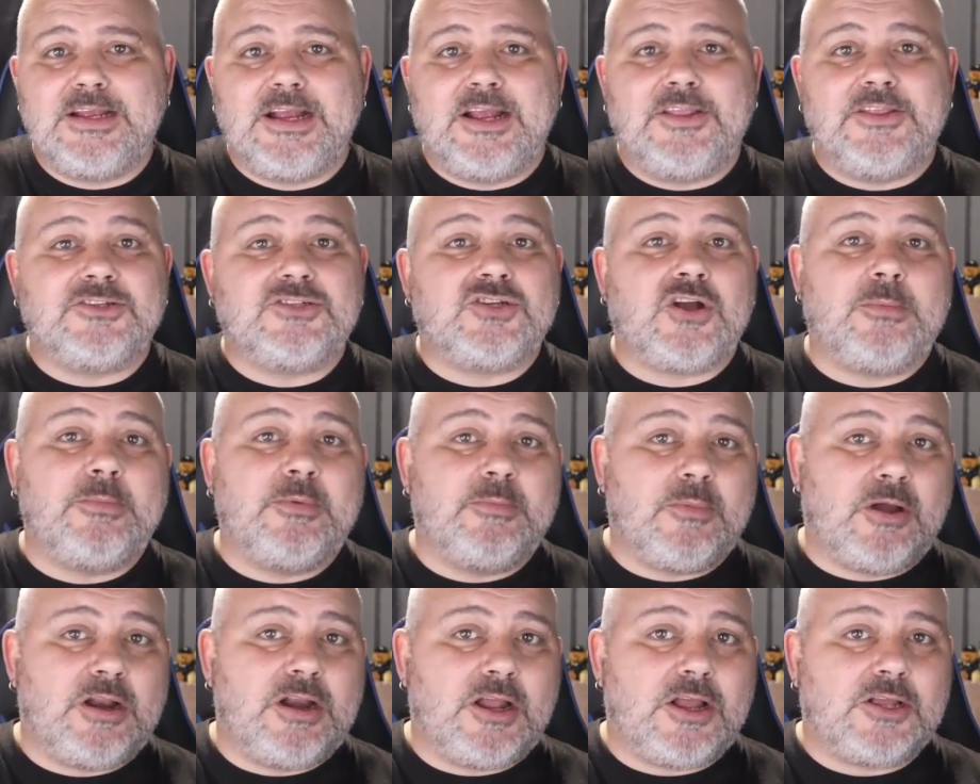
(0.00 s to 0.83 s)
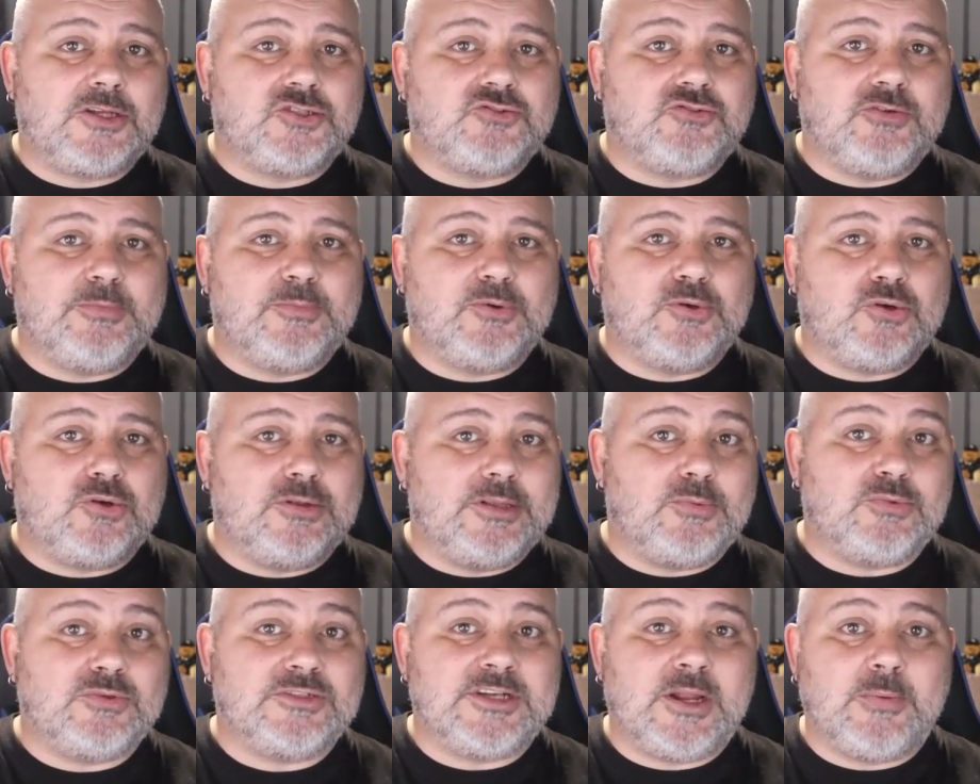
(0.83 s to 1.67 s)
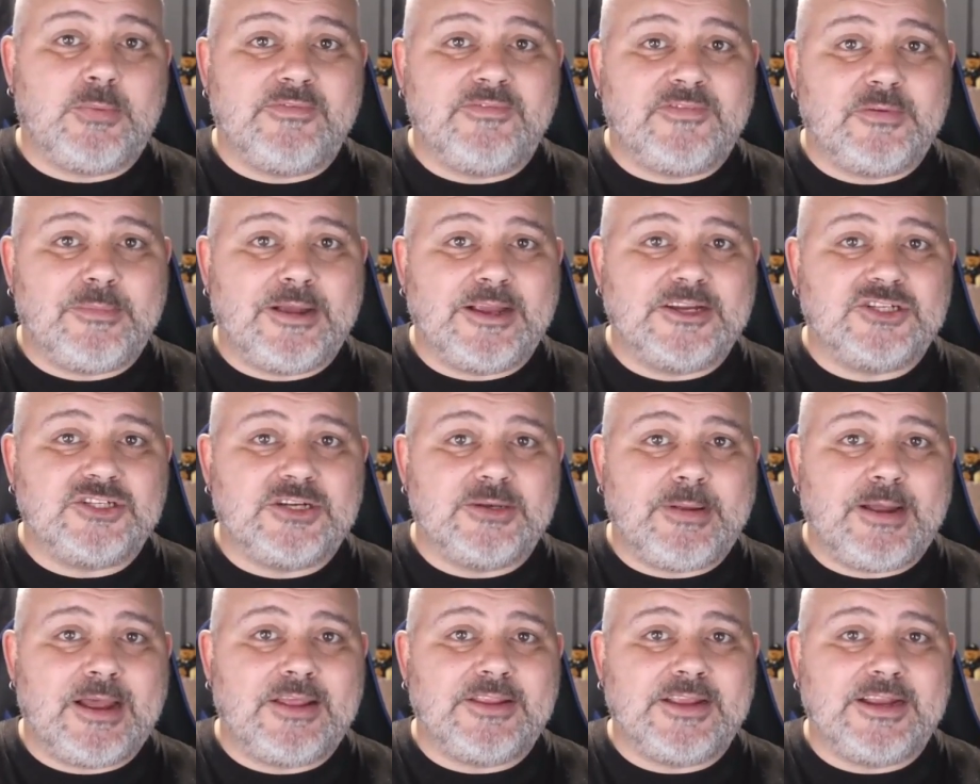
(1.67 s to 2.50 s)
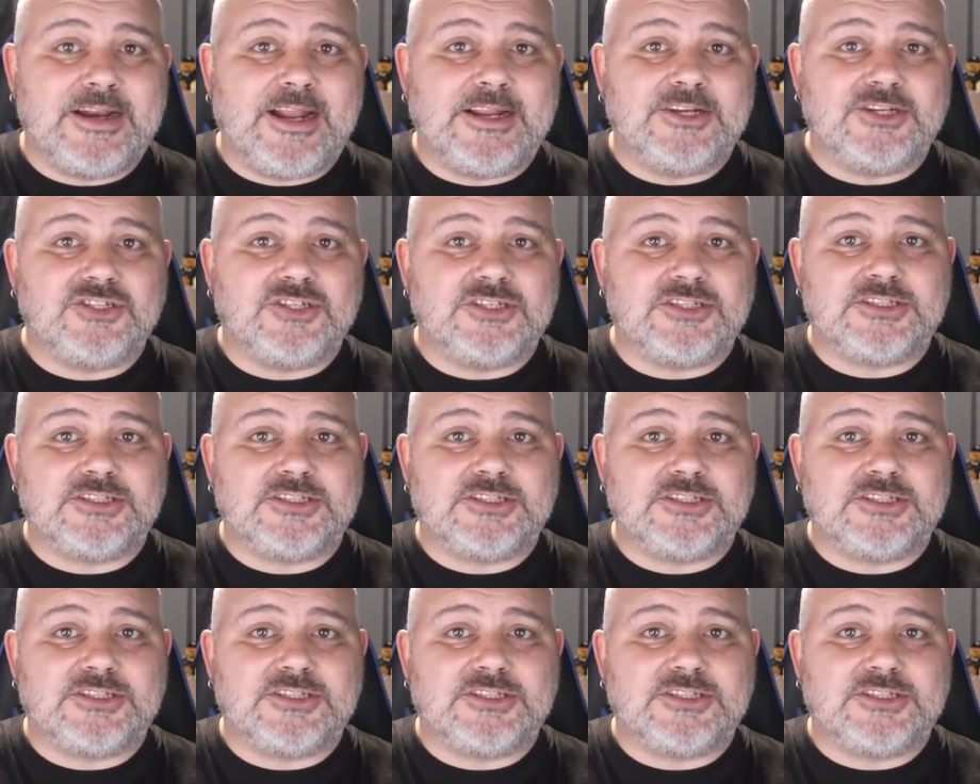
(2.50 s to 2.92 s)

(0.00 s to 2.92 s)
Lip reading: At the time of my last report, there was no information about the alleged